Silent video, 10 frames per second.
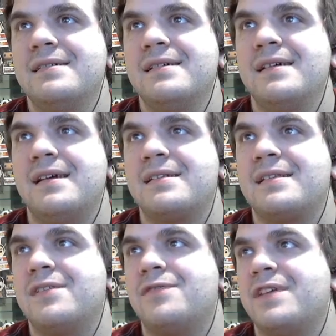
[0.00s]
And to
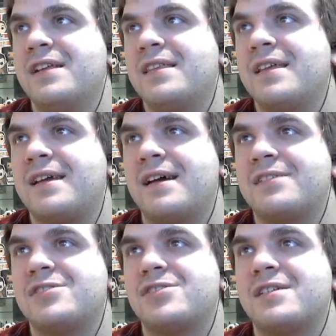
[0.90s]
defend that kind of
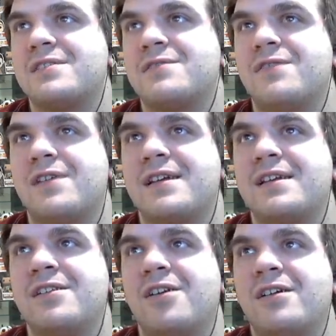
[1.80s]
shit is
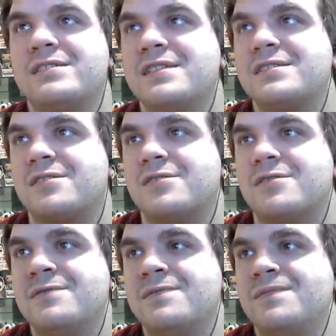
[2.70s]
fucking
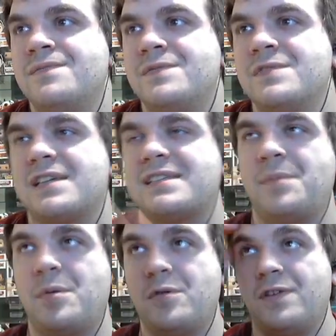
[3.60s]
nonsensical. Like saying
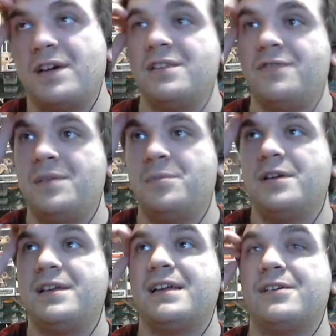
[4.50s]
people fucking well, defend
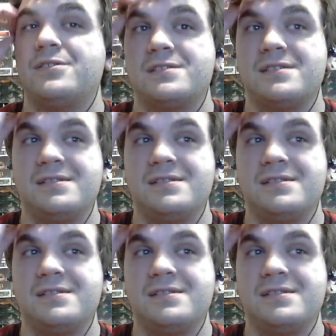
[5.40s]
billionaires.